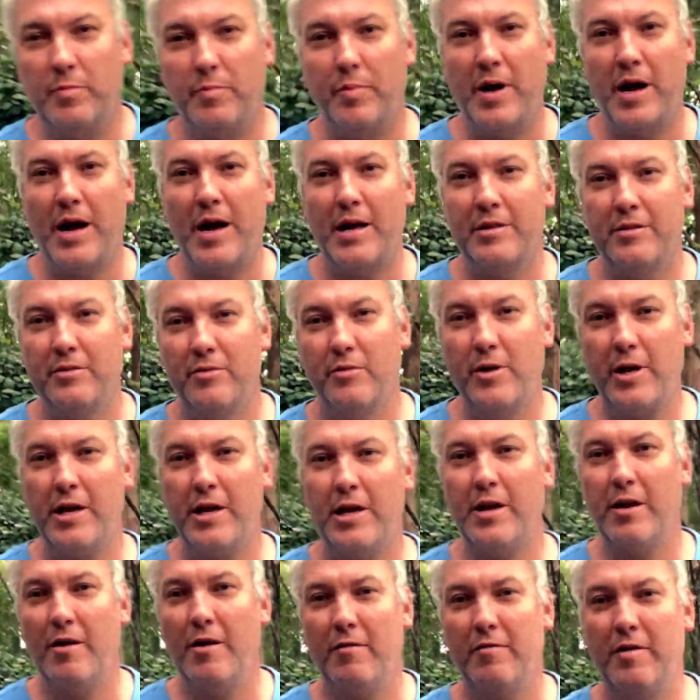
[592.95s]
part 3
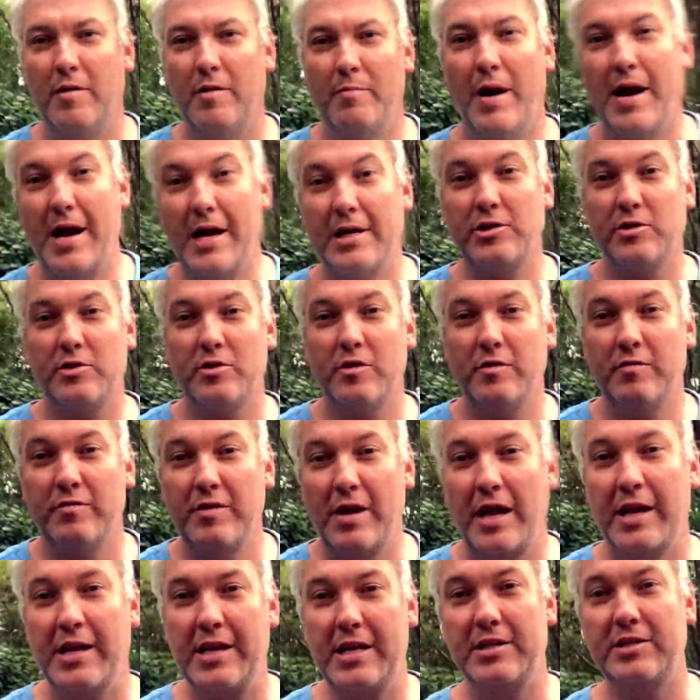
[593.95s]
of the Master of
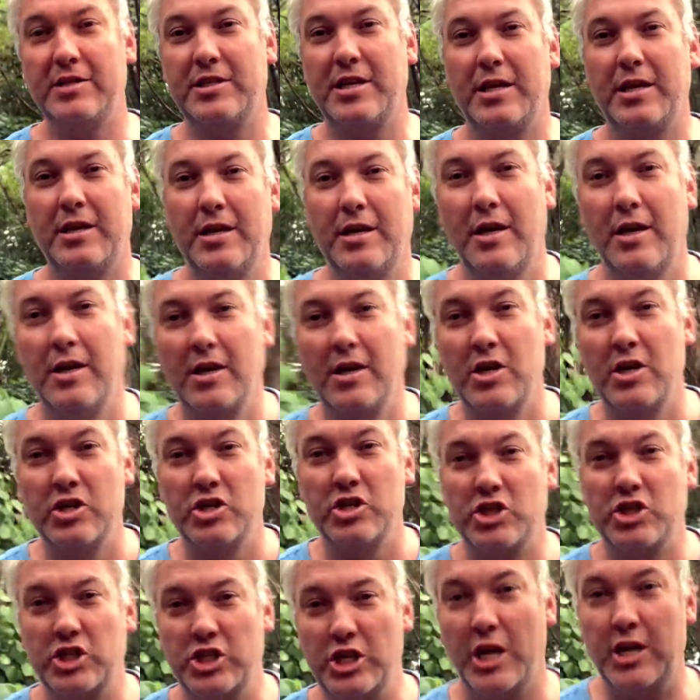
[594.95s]
None NZ
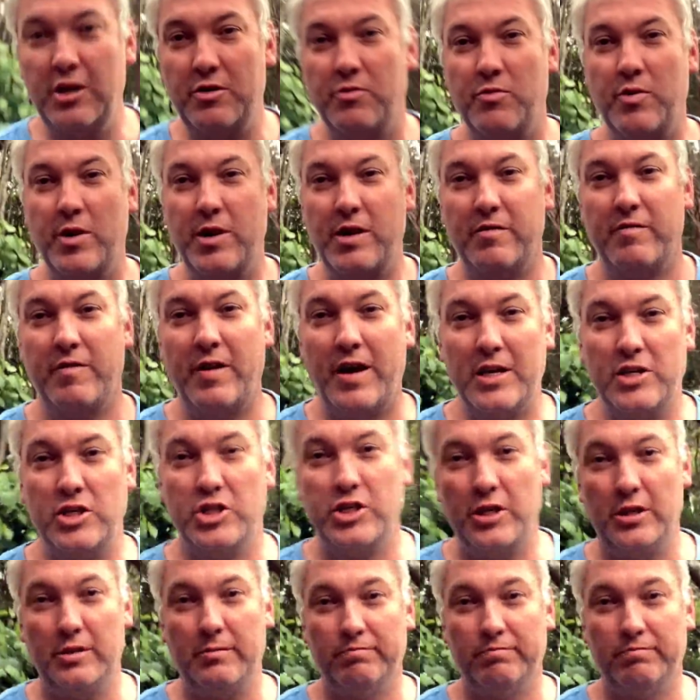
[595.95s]
Shed Renovation.